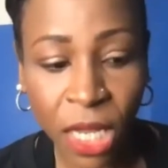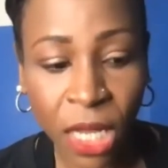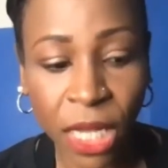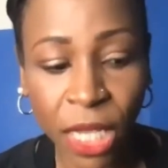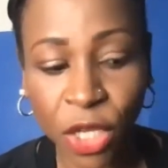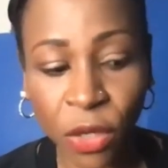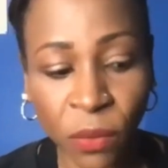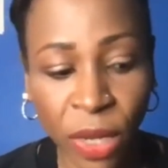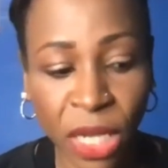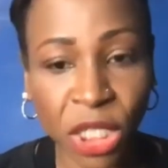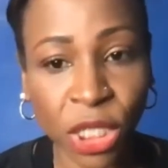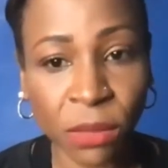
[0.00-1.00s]
like your
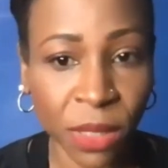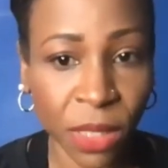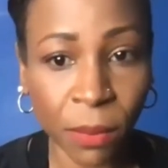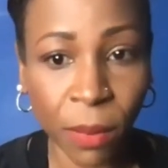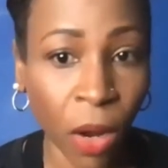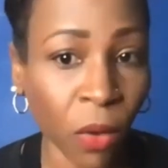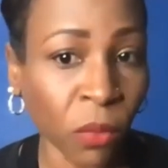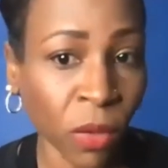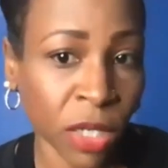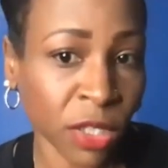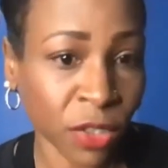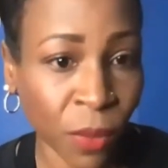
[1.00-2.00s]
weight should be about
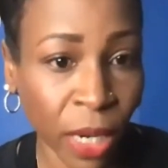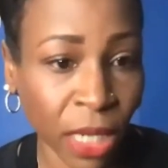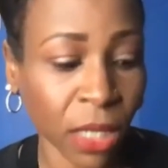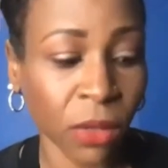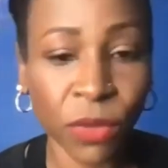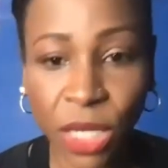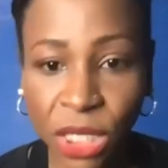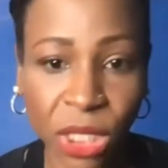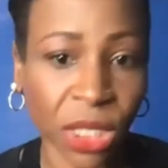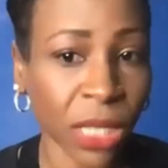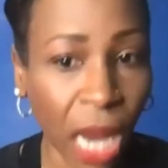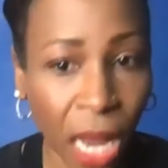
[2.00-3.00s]
120,
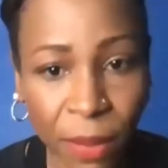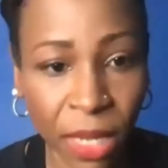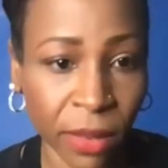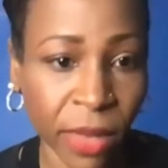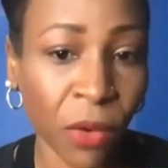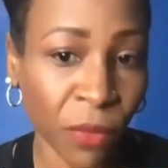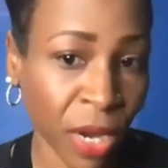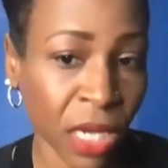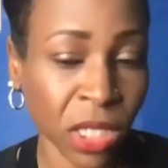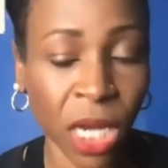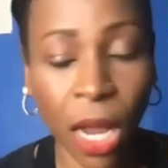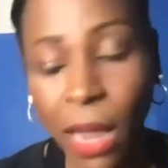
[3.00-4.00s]
which I'm in that range now.